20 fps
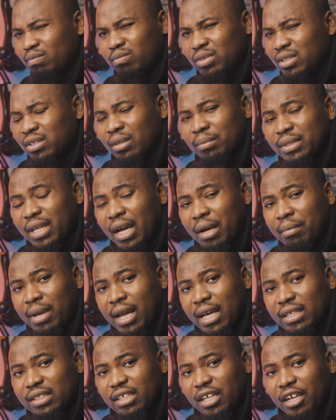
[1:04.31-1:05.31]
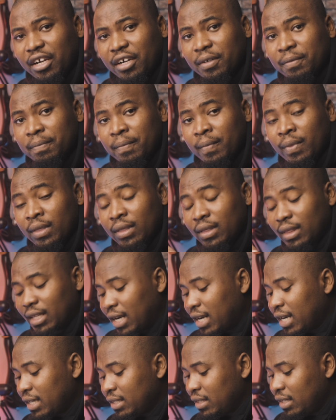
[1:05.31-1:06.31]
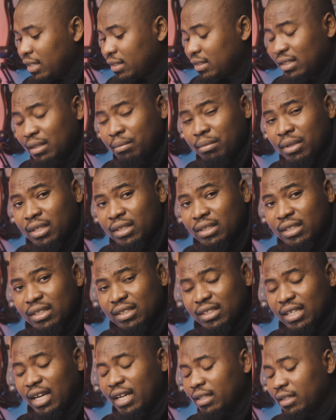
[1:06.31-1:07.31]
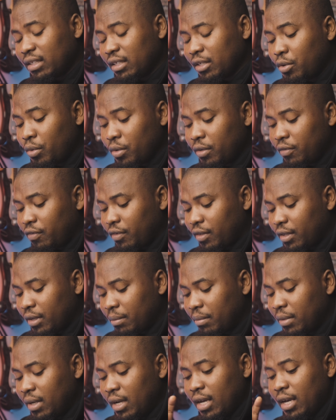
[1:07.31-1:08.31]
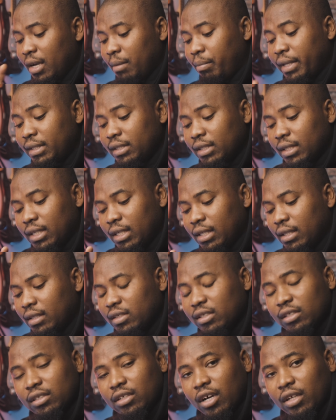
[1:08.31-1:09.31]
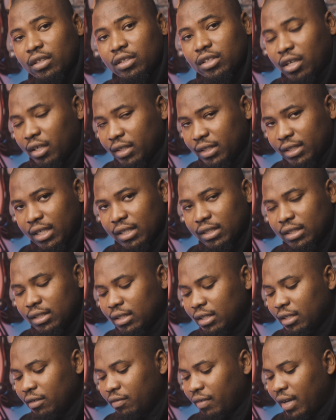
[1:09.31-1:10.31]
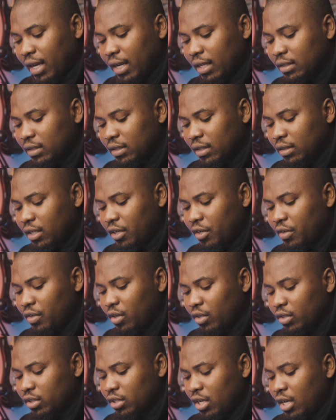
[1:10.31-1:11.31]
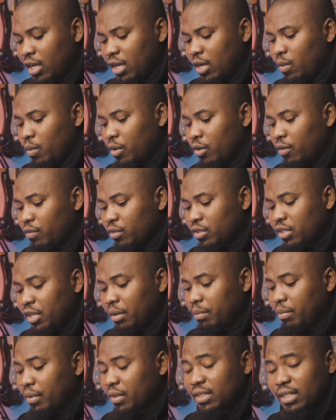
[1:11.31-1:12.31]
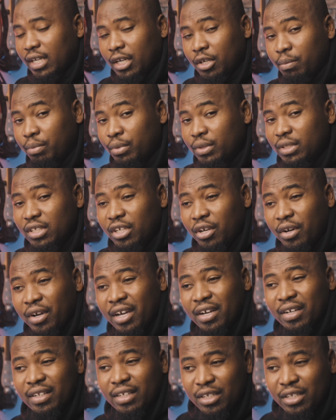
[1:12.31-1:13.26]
sometime last year that had a similar design thing going for them. Basically, these are not touch sensitive, and they are not one of those earbuds that you put in your ear and